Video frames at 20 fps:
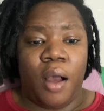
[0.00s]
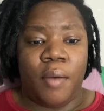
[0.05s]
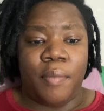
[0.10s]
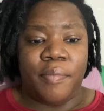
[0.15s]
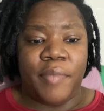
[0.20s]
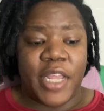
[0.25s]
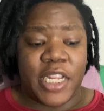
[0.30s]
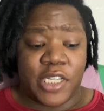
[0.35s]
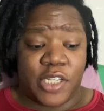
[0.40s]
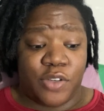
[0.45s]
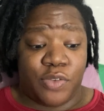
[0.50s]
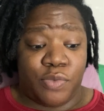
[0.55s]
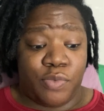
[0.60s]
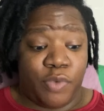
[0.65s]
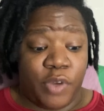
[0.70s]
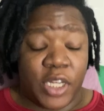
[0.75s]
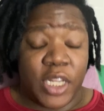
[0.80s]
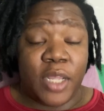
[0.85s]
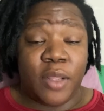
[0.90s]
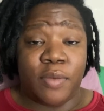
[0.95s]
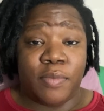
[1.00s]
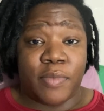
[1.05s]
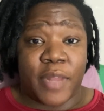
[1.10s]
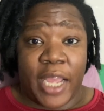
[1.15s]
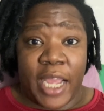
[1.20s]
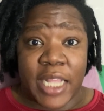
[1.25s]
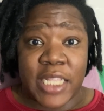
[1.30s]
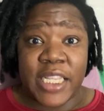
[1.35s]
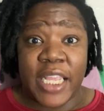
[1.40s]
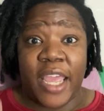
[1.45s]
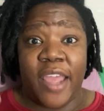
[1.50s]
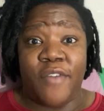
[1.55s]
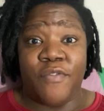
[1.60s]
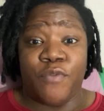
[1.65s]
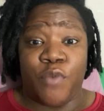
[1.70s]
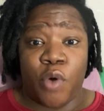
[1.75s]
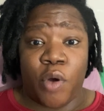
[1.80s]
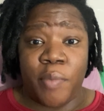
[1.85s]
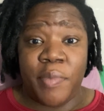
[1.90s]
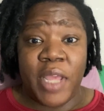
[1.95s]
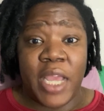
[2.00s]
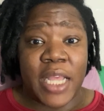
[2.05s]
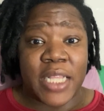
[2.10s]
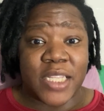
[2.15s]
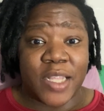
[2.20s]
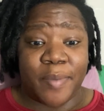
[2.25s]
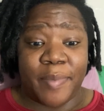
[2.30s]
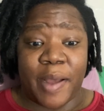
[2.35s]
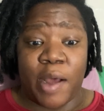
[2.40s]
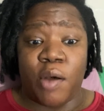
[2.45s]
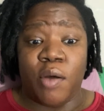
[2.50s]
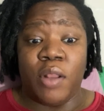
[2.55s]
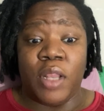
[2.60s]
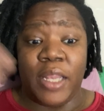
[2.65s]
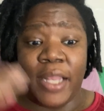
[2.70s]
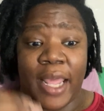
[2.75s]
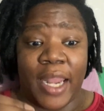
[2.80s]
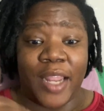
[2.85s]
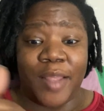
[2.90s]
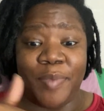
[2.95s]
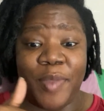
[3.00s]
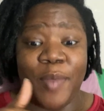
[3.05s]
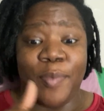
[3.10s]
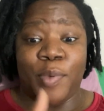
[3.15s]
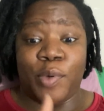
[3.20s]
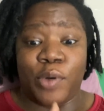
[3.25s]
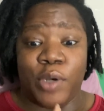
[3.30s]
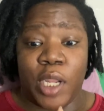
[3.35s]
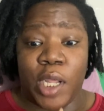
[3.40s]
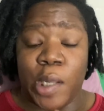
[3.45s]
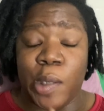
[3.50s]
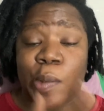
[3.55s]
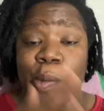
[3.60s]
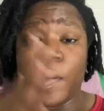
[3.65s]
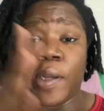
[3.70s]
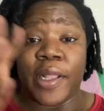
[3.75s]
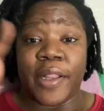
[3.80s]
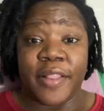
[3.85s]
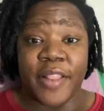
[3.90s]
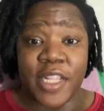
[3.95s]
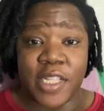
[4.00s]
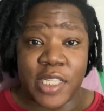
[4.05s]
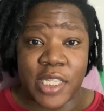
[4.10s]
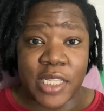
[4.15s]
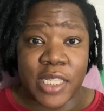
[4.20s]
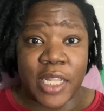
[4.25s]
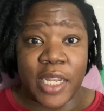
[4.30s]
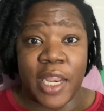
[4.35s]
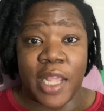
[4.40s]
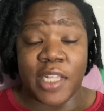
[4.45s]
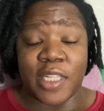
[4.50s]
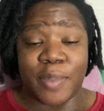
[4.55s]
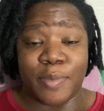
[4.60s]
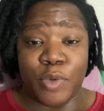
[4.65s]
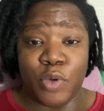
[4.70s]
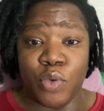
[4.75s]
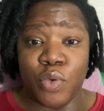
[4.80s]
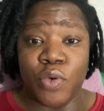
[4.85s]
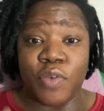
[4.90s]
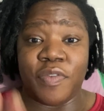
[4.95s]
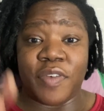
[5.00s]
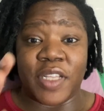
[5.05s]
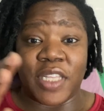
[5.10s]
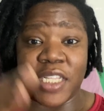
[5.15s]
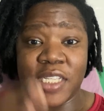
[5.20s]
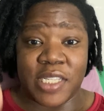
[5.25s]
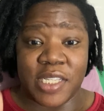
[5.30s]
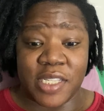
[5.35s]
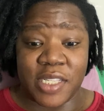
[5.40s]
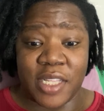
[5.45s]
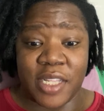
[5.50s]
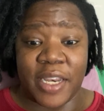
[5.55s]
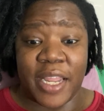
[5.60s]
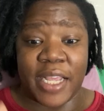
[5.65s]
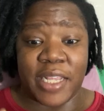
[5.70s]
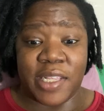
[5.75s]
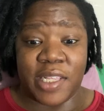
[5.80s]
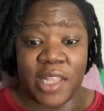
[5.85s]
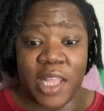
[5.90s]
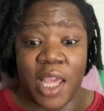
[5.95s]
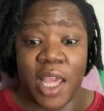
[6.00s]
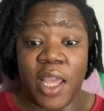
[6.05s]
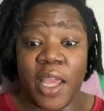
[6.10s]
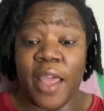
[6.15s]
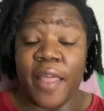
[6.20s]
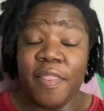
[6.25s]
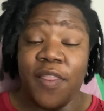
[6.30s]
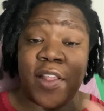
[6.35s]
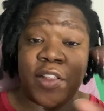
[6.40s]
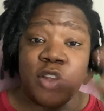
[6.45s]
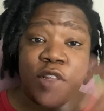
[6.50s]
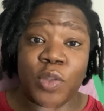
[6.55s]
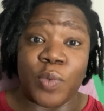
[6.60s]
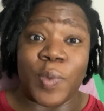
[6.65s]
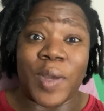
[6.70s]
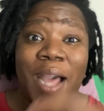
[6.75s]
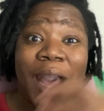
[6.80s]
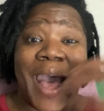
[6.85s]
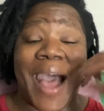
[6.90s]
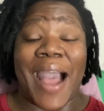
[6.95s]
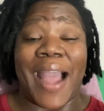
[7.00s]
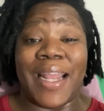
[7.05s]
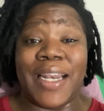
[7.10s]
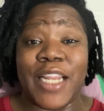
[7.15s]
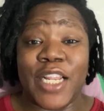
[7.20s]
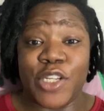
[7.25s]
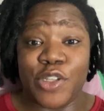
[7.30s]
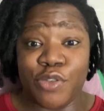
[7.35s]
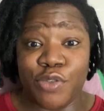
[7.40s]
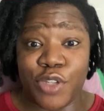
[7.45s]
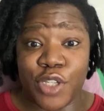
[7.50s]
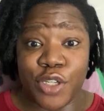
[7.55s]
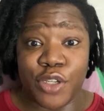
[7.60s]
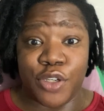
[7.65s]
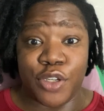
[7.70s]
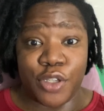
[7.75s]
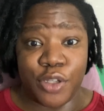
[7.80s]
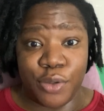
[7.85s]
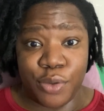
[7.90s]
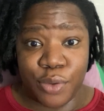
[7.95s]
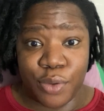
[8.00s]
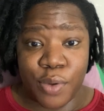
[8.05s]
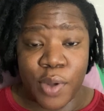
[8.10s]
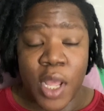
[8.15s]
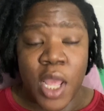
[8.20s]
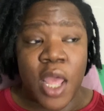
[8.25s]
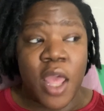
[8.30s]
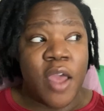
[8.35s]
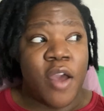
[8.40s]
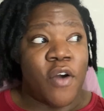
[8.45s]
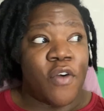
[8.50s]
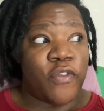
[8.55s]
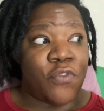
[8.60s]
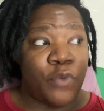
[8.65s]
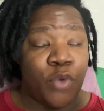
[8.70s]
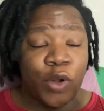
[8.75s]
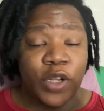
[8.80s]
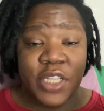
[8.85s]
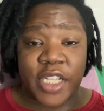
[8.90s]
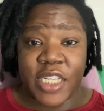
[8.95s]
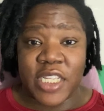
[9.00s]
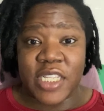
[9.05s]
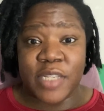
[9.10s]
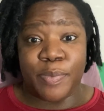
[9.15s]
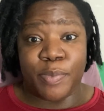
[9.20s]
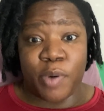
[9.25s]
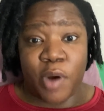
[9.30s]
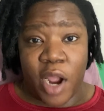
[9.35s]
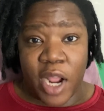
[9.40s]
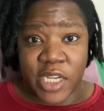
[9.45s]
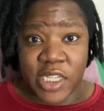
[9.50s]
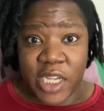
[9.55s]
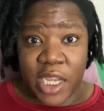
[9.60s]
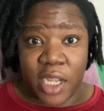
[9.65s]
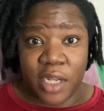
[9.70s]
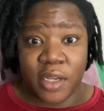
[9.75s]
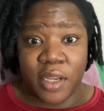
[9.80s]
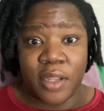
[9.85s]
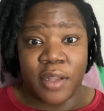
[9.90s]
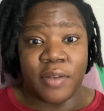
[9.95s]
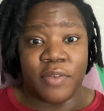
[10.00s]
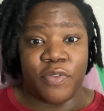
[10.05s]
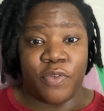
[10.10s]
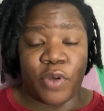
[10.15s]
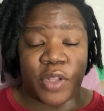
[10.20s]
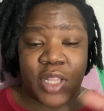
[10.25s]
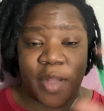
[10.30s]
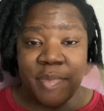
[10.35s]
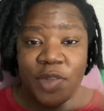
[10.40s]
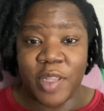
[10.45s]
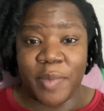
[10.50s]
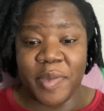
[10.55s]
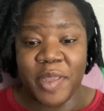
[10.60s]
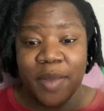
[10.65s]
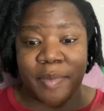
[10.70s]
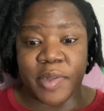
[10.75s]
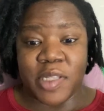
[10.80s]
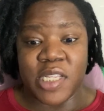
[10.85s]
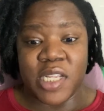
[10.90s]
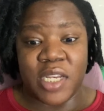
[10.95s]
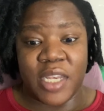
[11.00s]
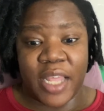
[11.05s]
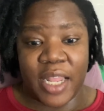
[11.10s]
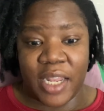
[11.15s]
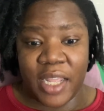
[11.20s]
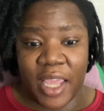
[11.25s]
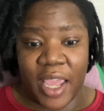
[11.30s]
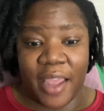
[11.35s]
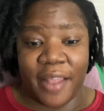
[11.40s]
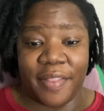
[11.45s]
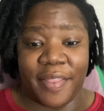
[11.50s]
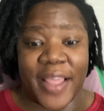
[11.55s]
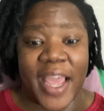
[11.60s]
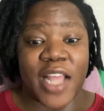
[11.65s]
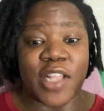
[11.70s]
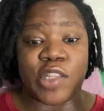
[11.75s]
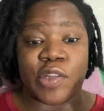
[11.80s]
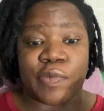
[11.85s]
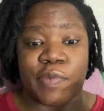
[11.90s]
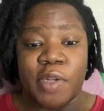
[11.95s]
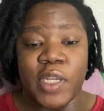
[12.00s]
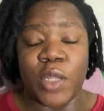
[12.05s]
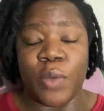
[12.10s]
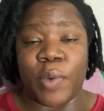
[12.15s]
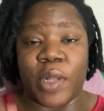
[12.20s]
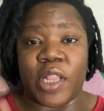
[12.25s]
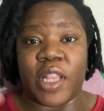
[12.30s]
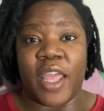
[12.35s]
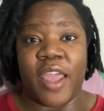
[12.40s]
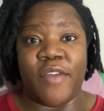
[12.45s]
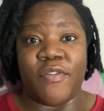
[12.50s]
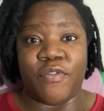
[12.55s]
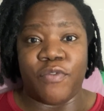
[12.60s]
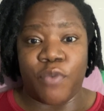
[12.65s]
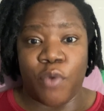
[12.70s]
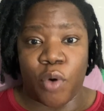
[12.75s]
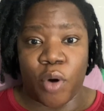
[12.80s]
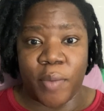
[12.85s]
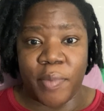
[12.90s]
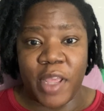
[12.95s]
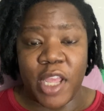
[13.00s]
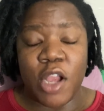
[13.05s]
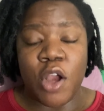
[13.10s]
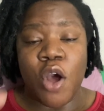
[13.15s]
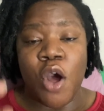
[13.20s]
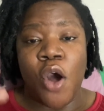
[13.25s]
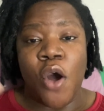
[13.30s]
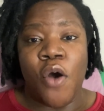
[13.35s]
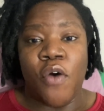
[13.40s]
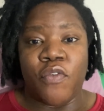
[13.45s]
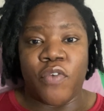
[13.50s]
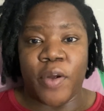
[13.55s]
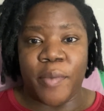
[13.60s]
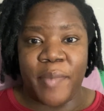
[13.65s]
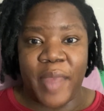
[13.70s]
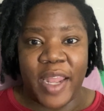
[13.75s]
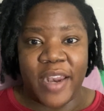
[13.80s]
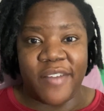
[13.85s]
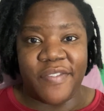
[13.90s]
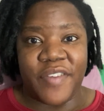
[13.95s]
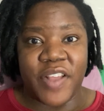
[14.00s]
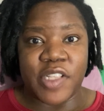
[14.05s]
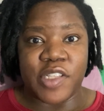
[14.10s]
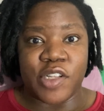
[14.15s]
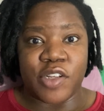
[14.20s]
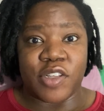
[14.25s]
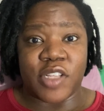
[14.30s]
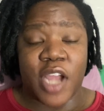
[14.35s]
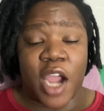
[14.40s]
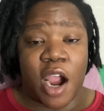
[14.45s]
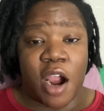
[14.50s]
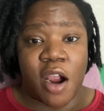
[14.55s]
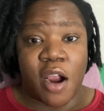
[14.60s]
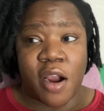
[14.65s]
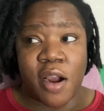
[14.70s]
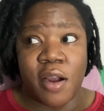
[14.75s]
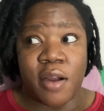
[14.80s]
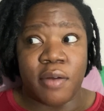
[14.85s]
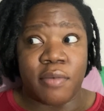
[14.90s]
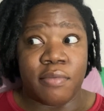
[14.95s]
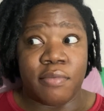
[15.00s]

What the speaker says: It's really, like I said, informing. It's about letting people know this is the next move, this is the next thing, and this is what I need you to do for this project, for them to be able to delegate. That's really what the informing for manifestors are